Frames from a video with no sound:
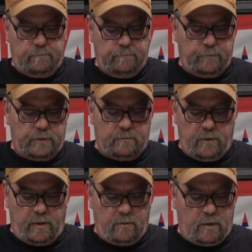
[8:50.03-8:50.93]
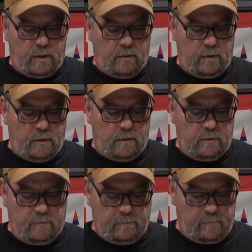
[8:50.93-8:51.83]
put some radio gear
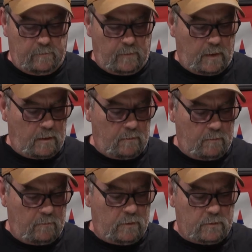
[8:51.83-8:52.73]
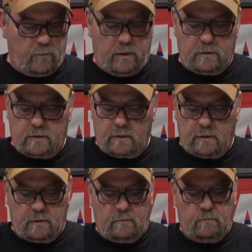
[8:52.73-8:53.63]
in, put some wheels
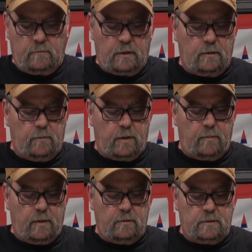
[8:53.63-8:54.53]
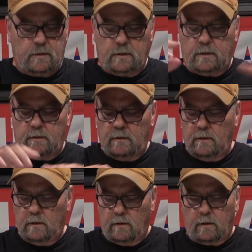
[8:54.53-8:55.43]
on, get the body mounts on,
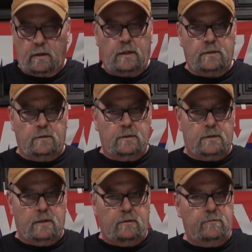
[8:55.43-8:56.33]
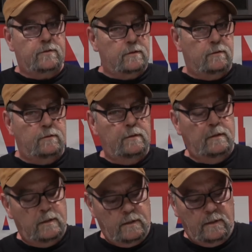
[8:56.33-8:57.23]
all of that sort of stuff. So
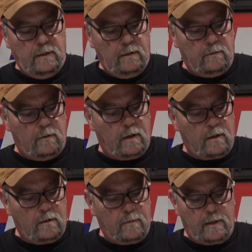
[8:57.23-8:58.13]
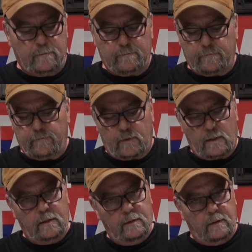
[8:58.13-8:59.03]
rock on, man.
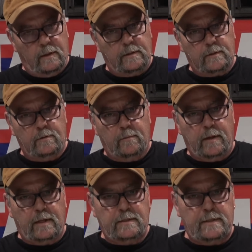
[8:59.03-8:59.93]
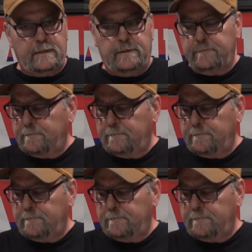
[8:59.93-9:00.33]
Let's go to bag C.